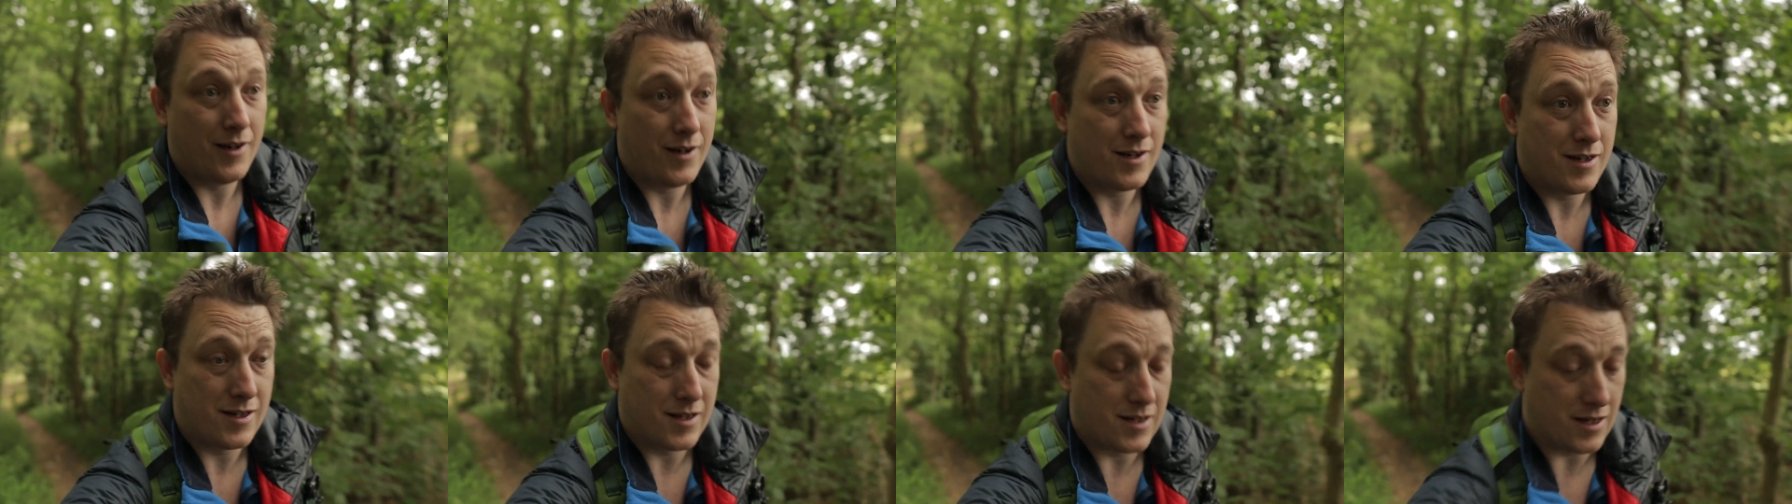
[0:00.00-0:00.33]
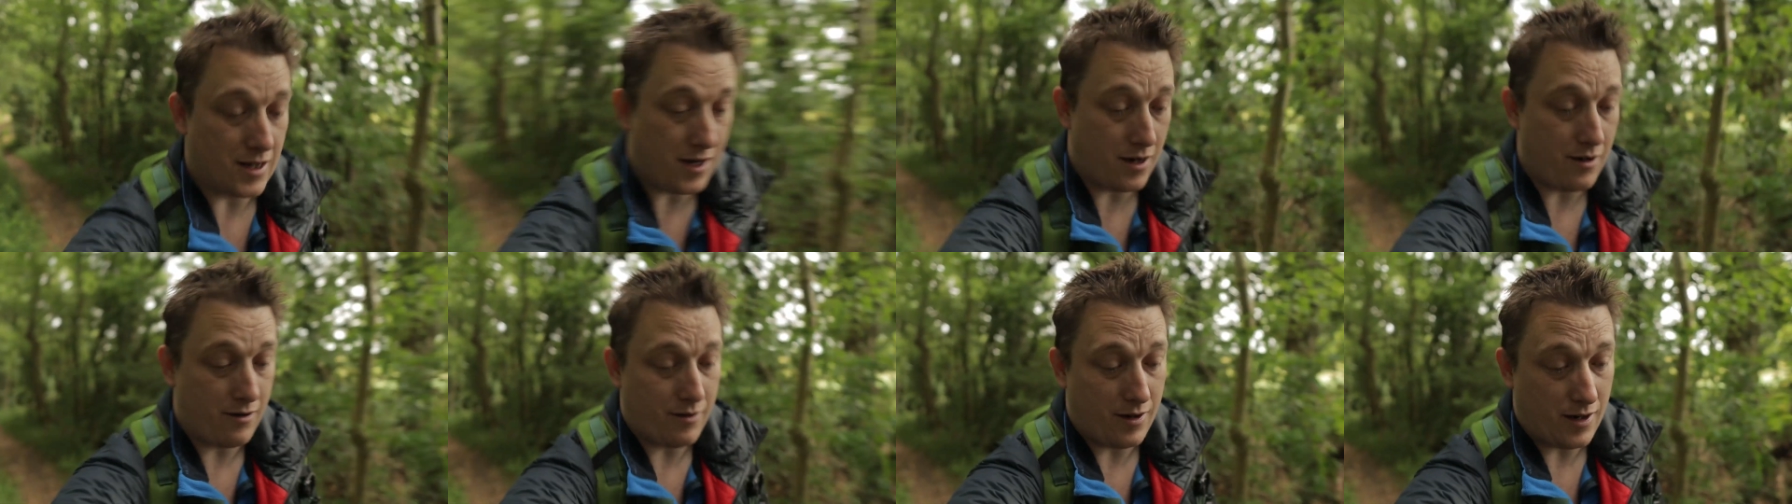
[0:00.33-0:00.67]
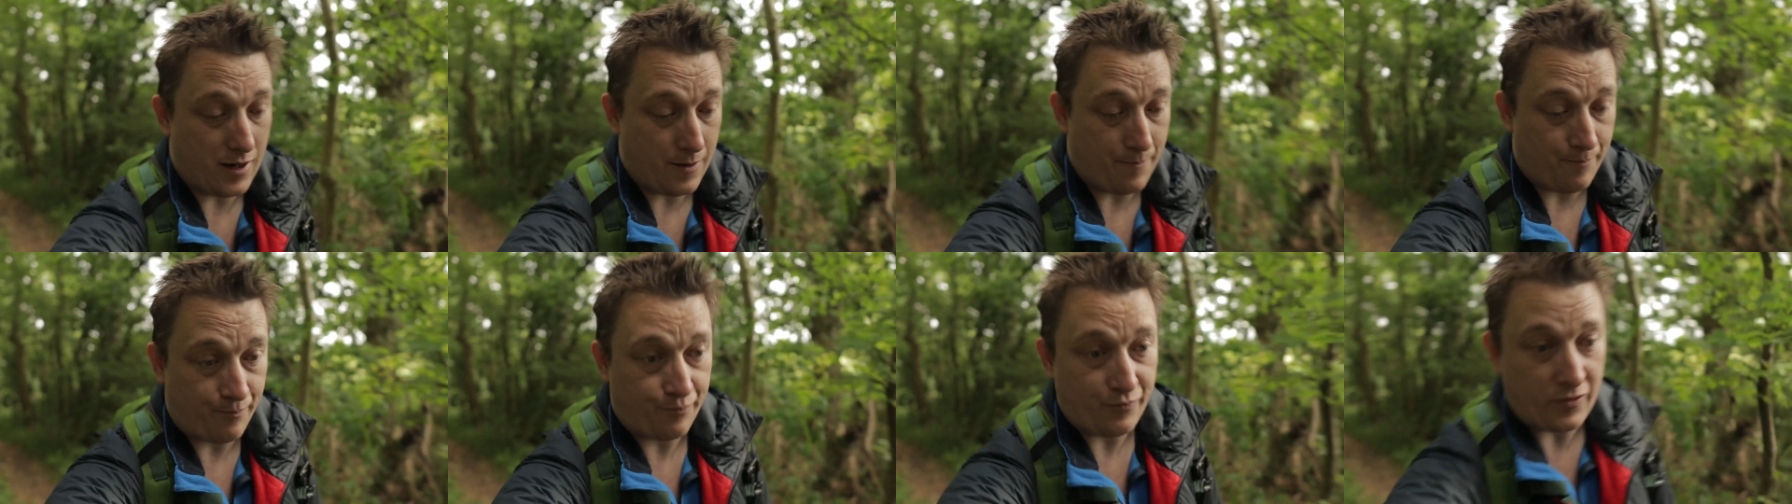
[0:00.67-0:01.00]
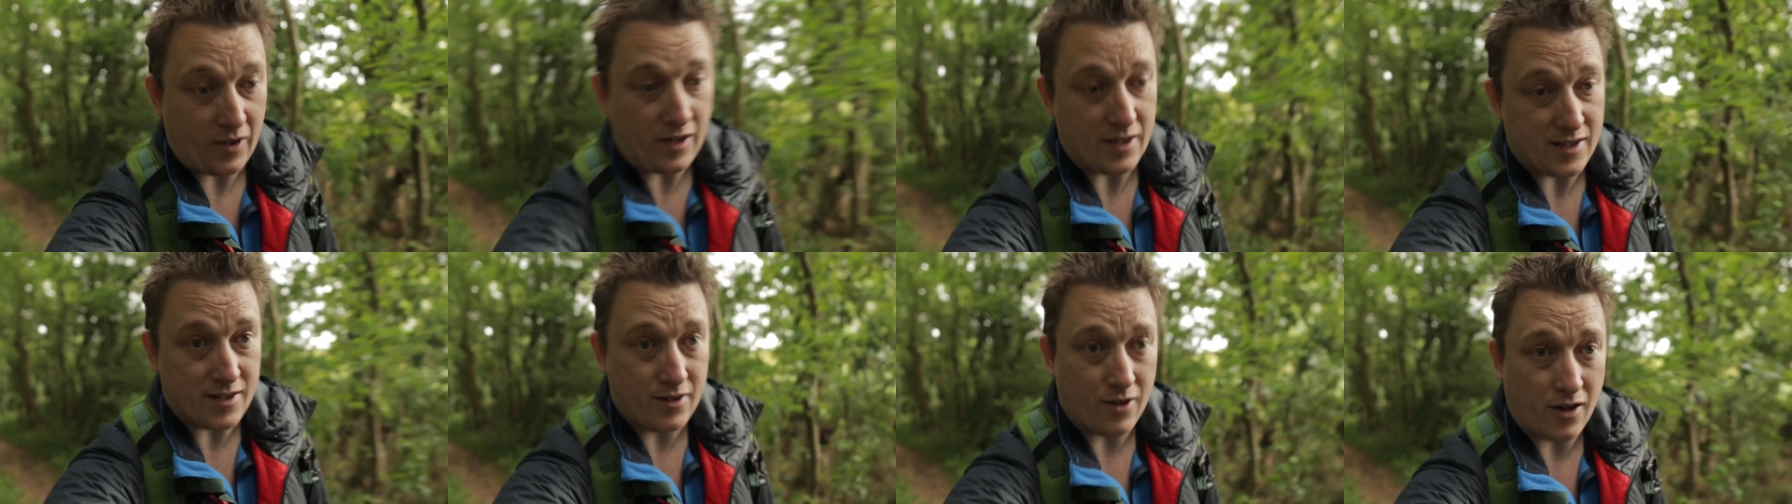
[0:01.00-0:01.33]
So
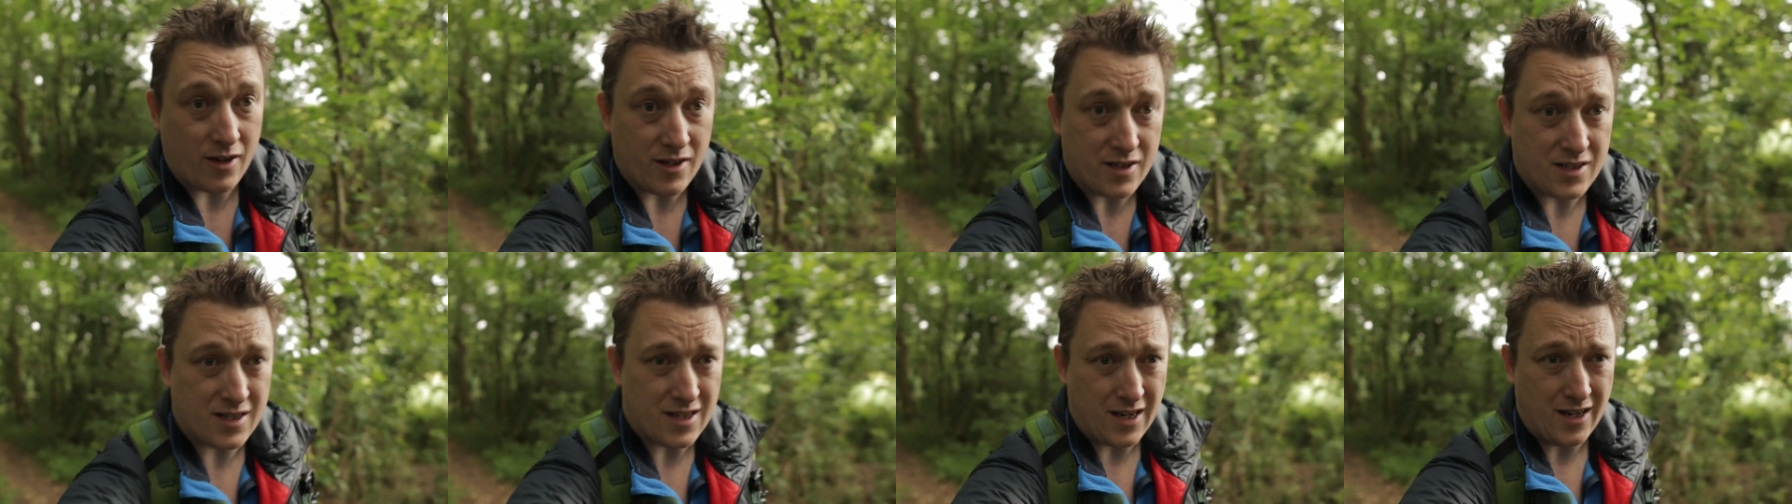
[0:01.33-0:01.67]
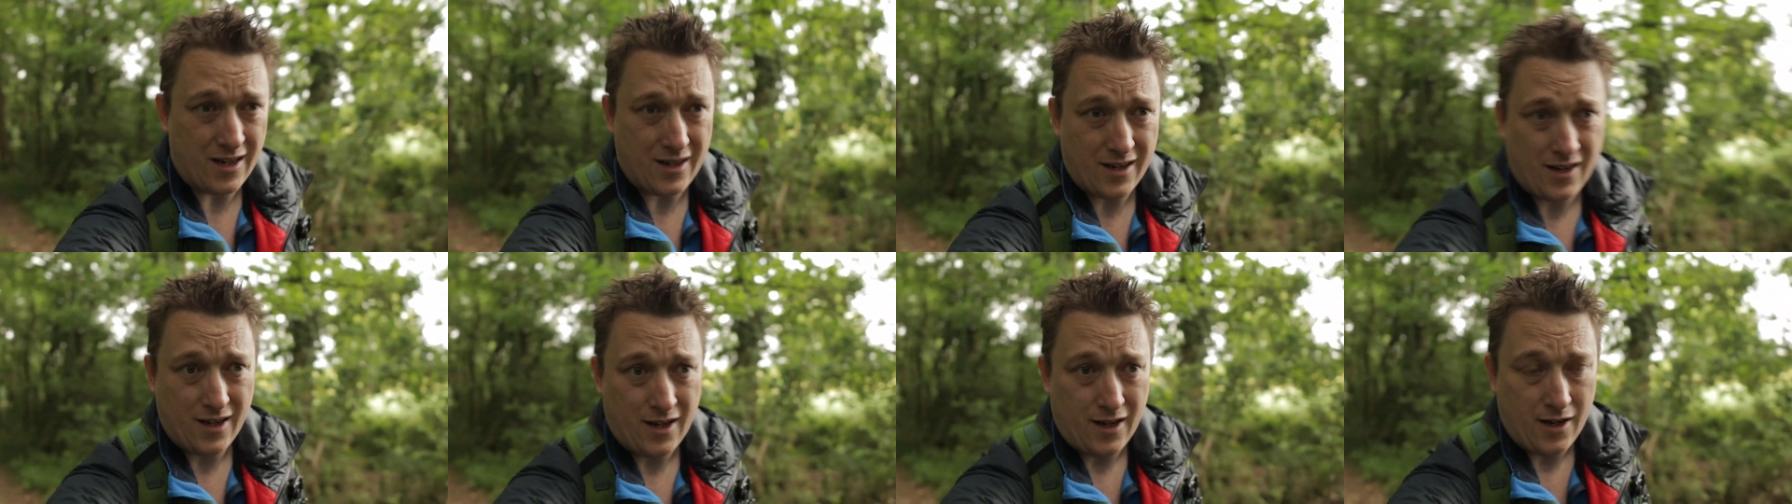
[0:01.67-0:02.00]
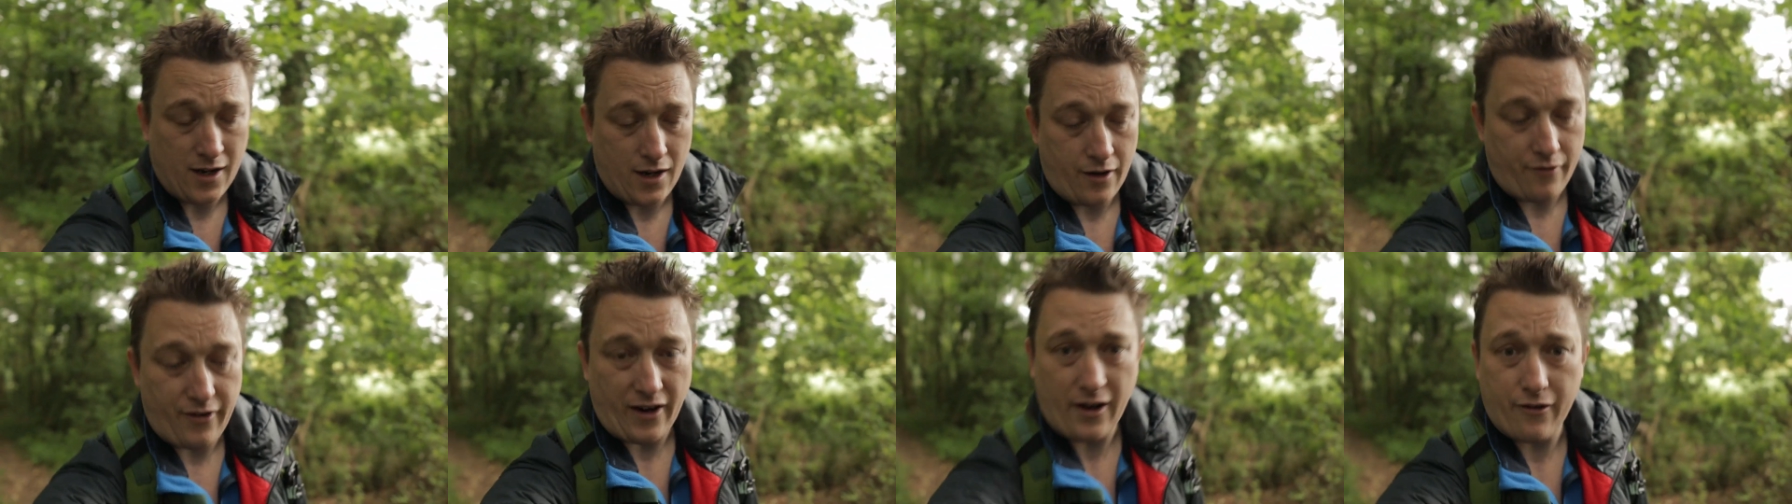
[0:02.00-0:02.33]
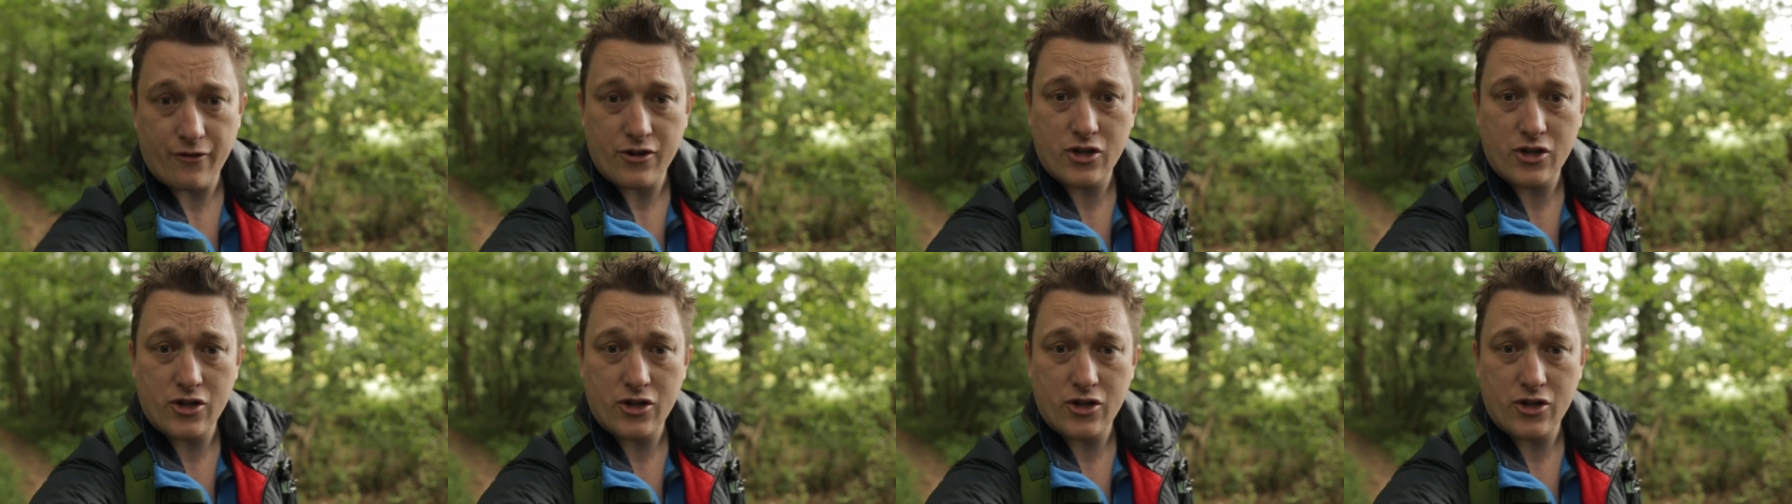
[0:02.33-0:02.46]
it's nice. In fact,